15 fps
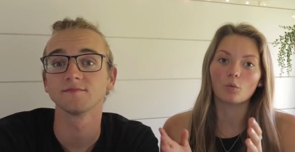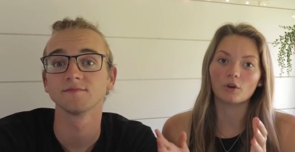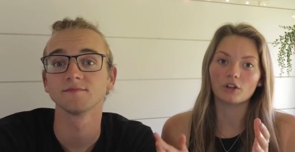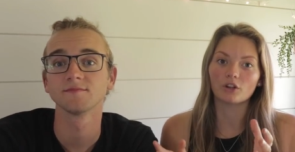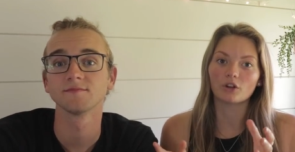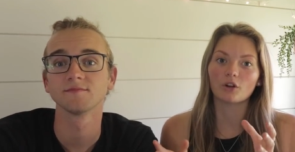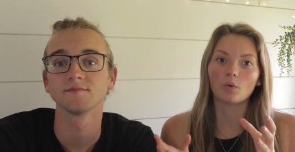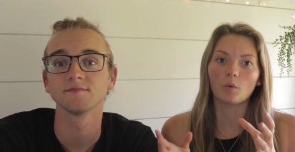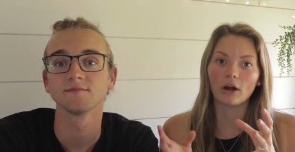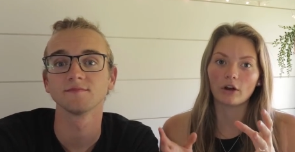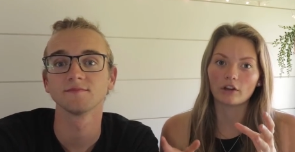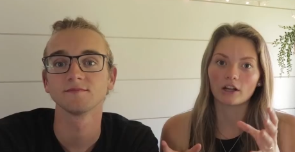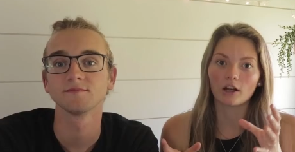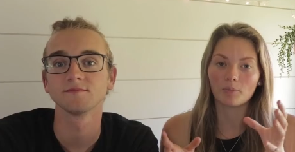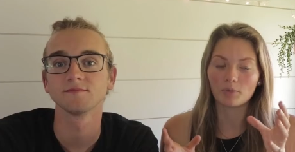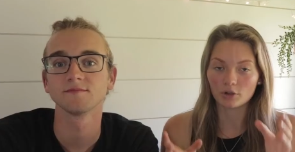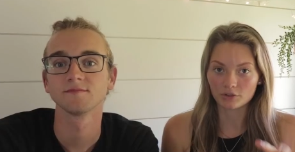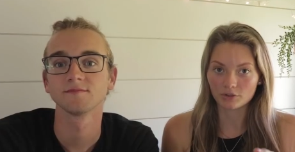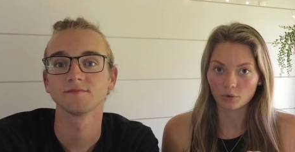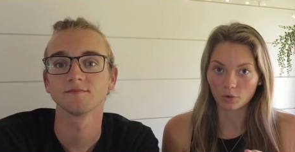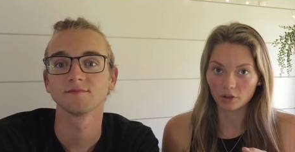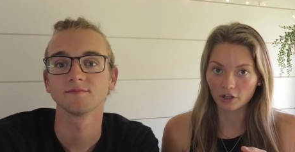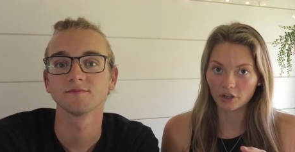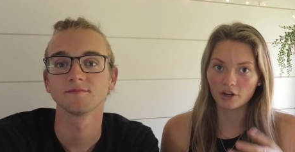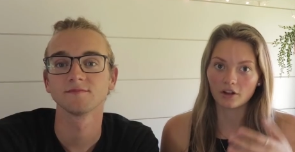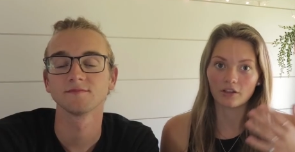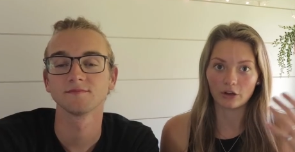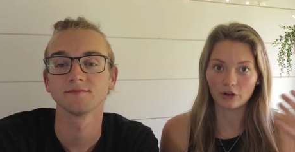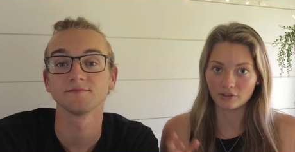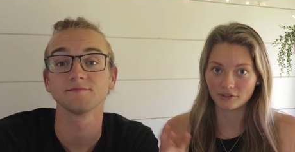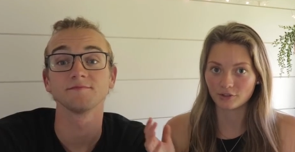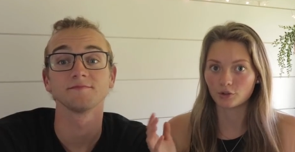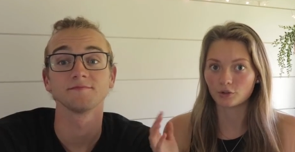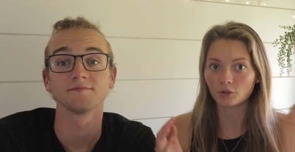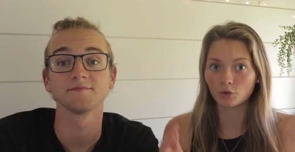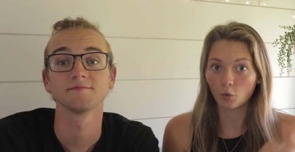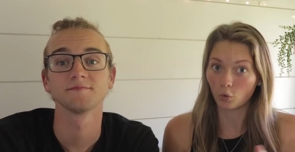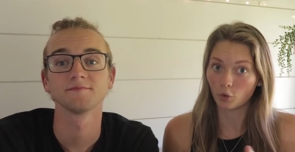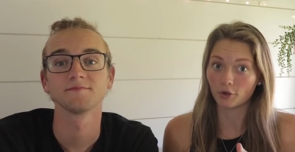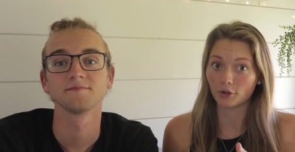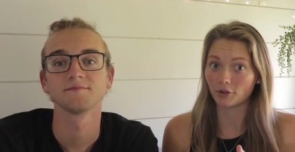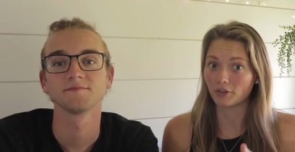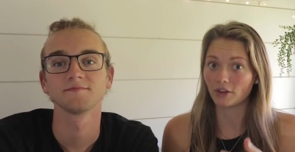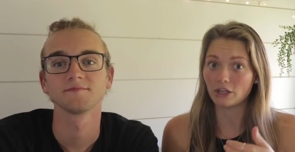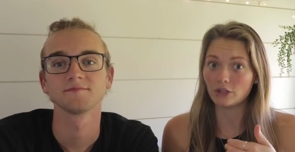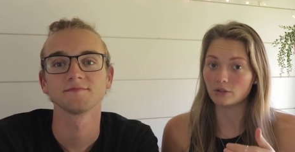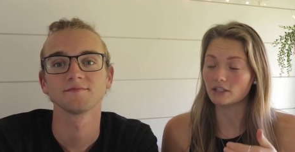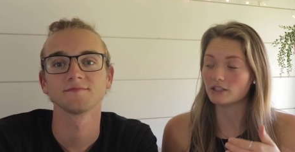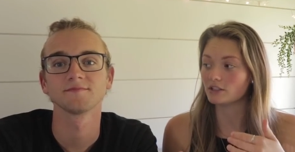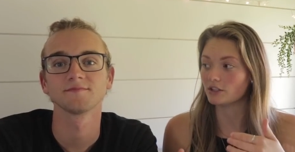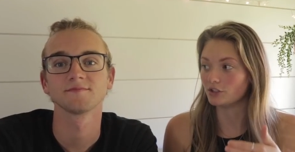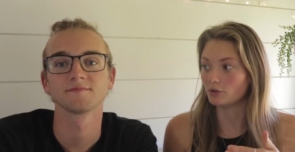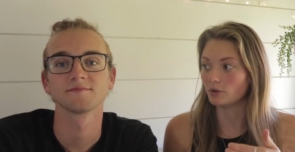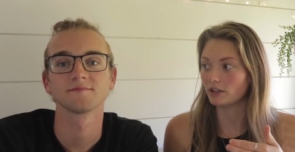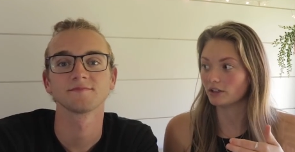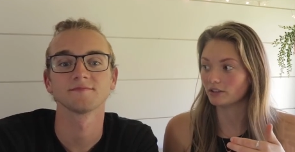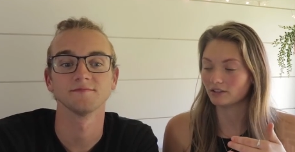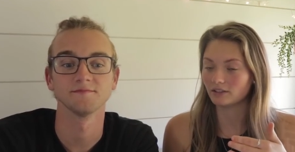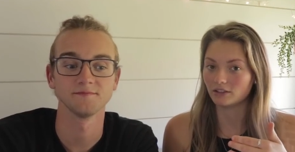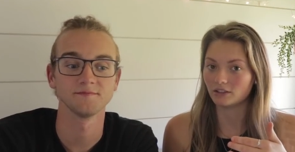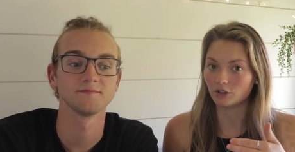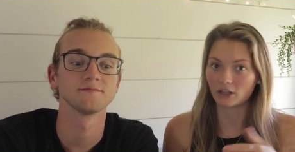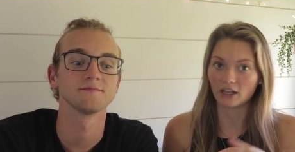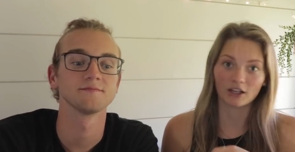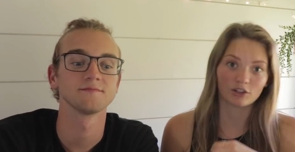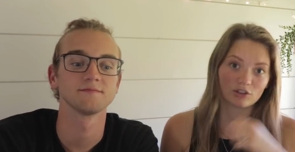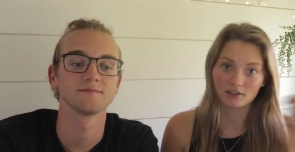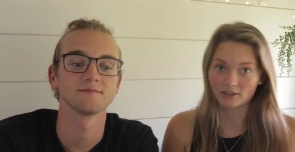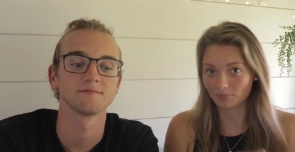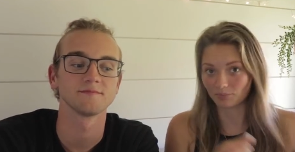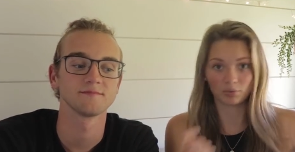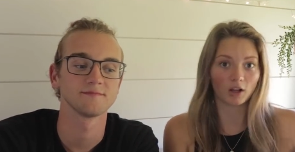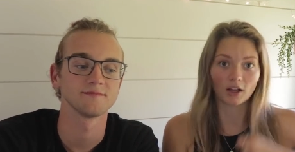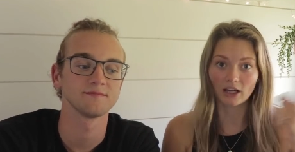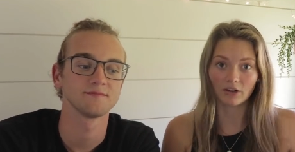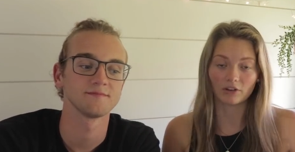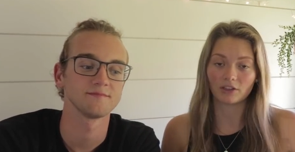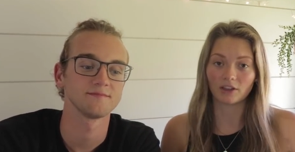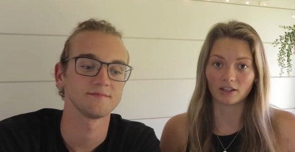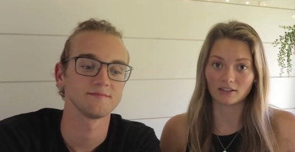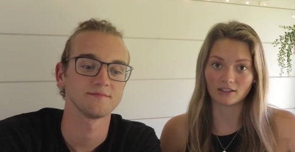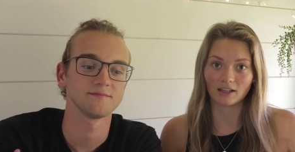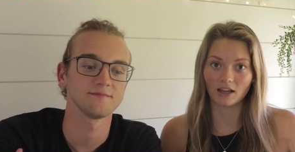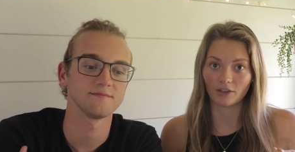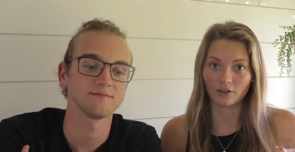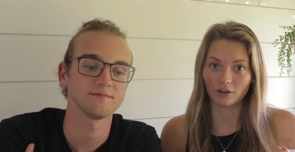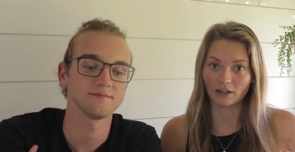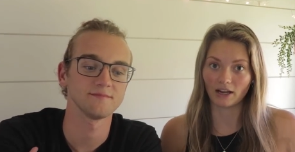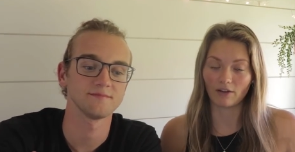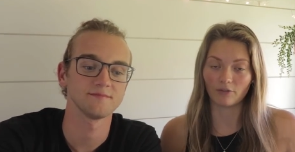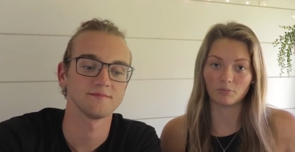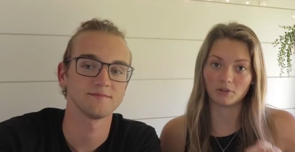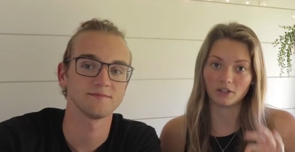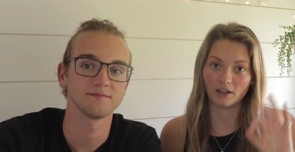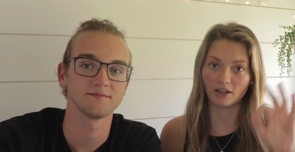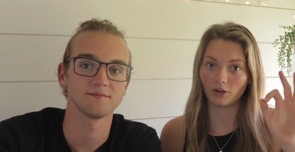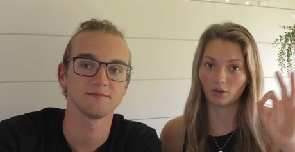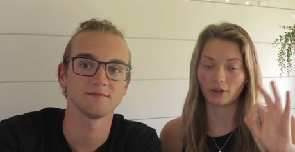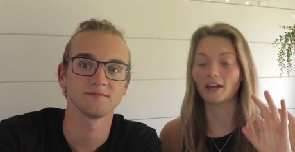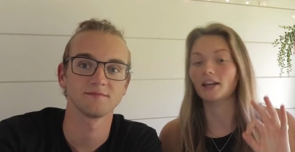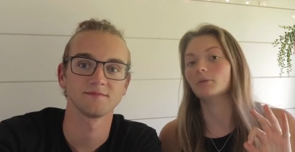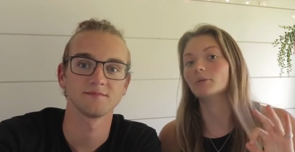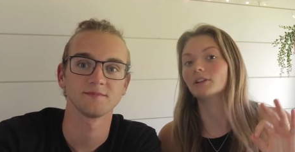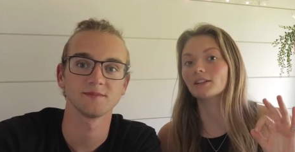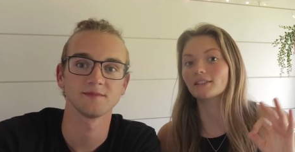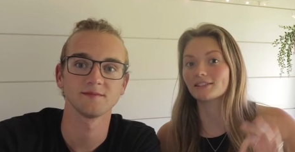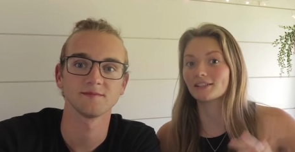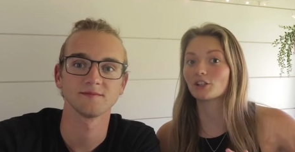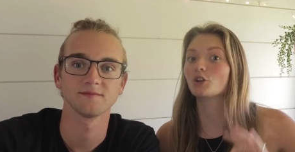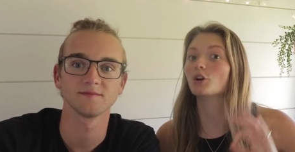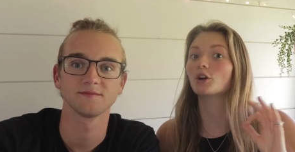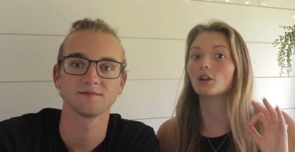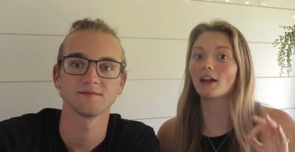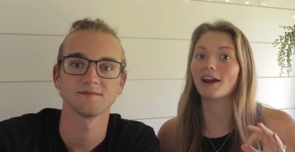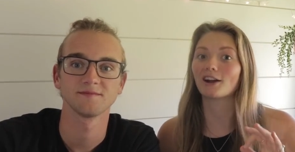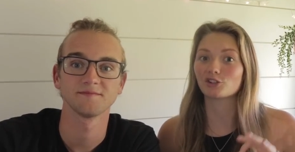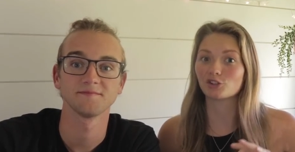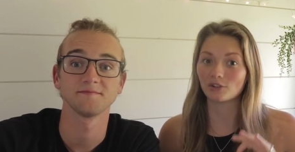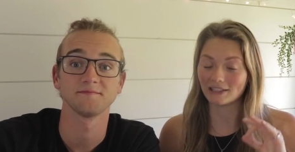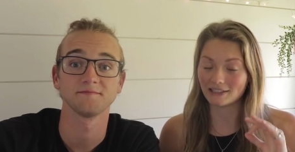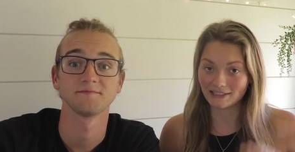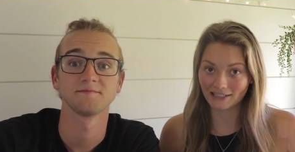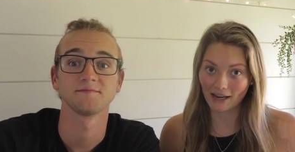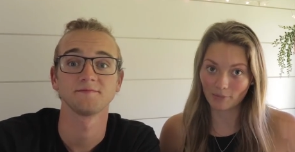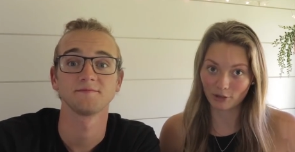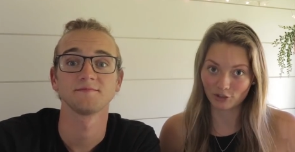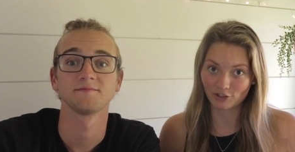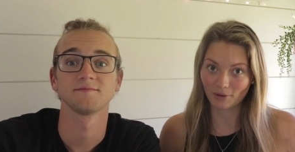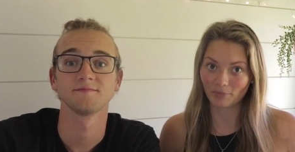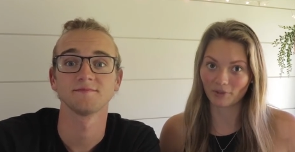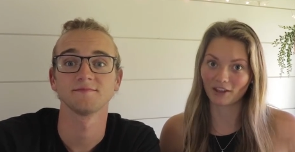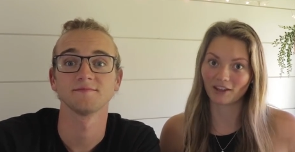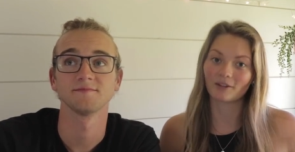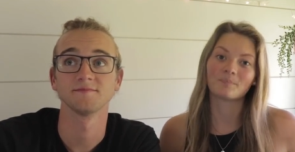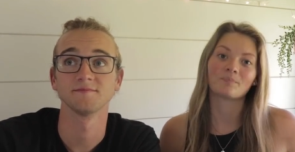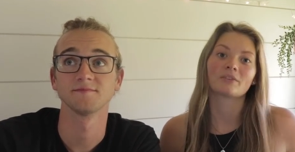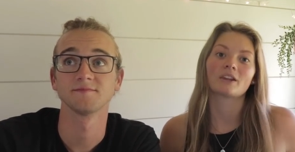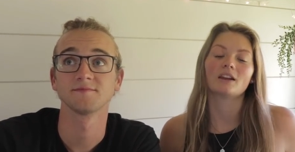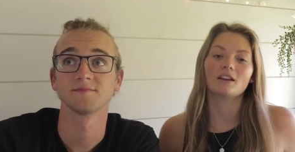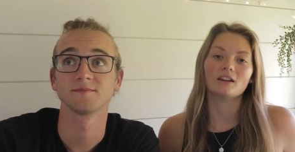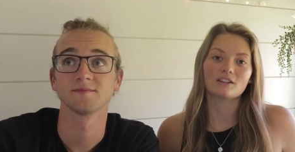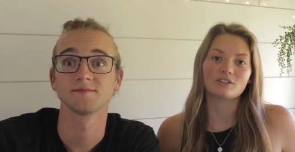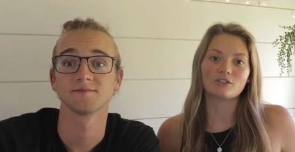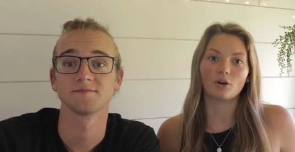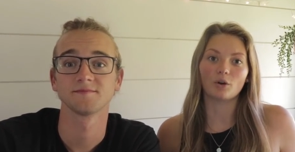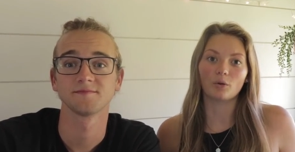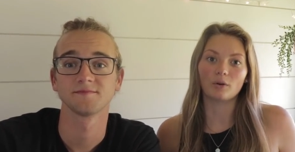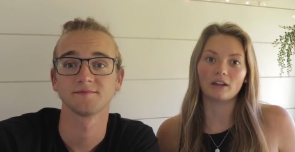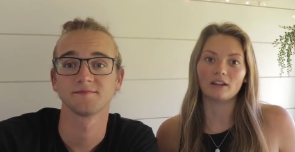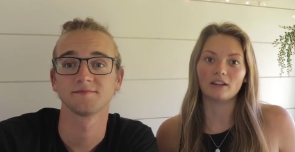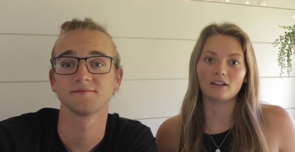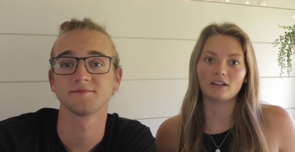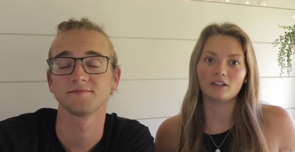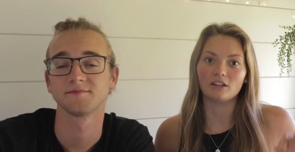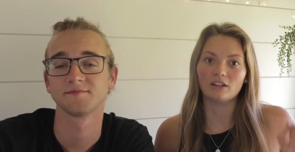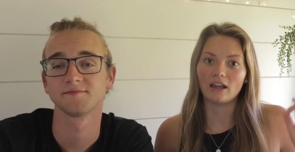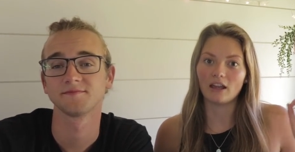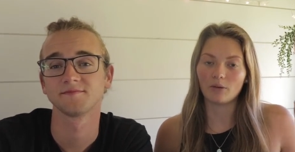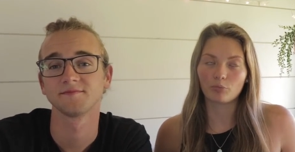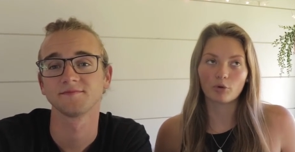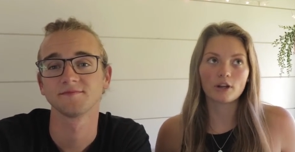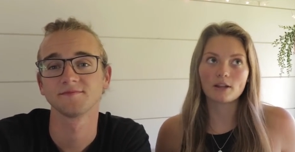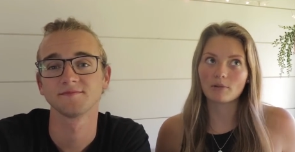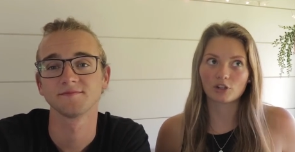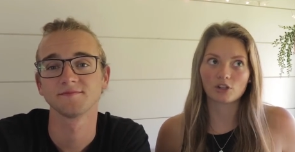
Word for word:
Speaker 1: when you're wiring up your solar, there's a certain order that you need to do it. Mm -hmm. You can't just plug everything together and have it be a-okay because it could actually damage something. Mm -hmm. So pretty